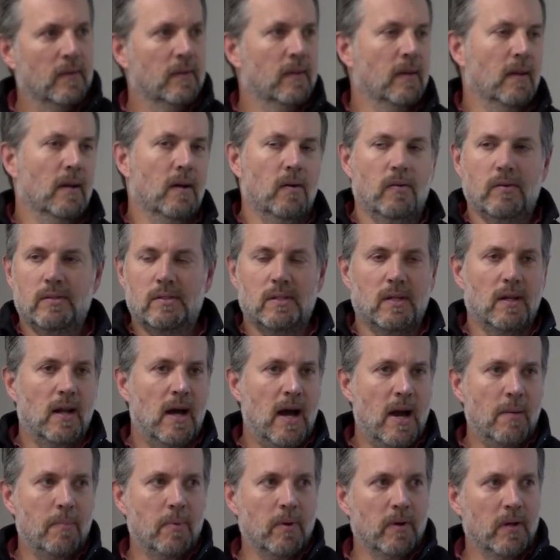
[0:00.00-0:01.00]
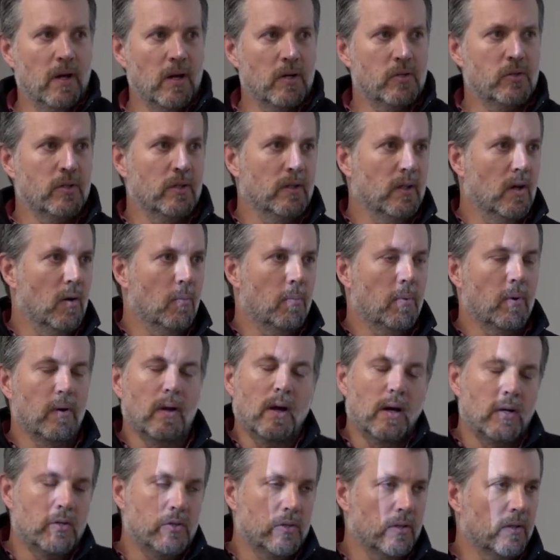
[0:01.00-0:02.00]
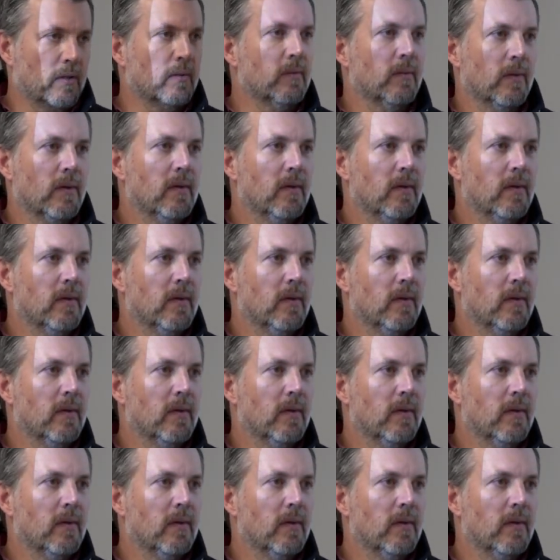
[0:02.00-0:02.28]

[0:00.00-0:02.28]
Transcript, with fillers: You know, is it high production, low production?